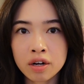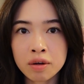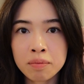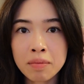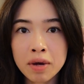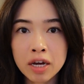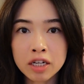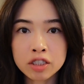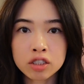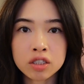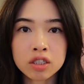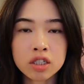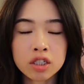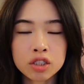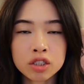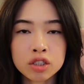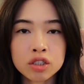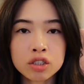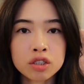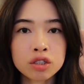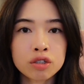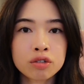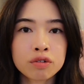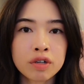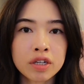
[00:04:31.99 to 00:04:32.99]
imagination
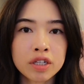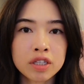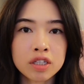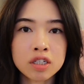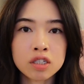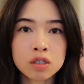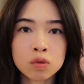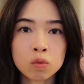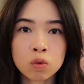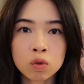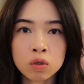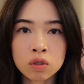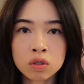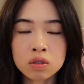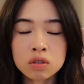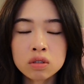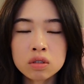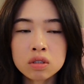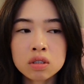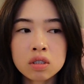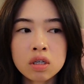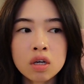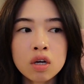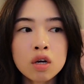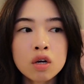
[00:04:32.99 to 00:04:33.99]
to create these
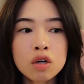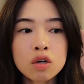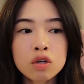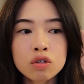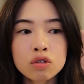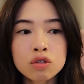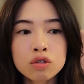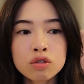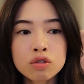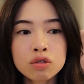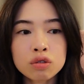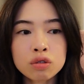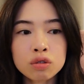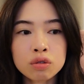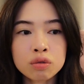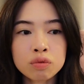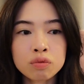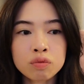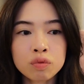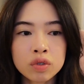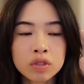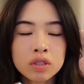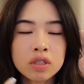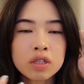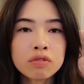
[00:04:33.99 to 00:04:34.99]
worlds to
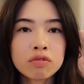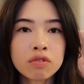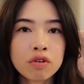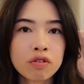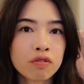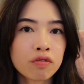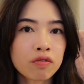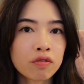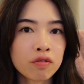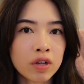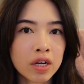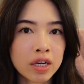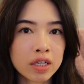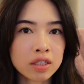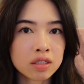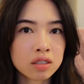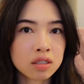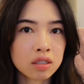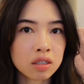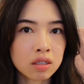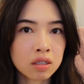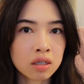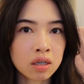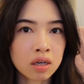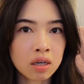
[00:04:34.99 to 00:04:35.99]
really reflect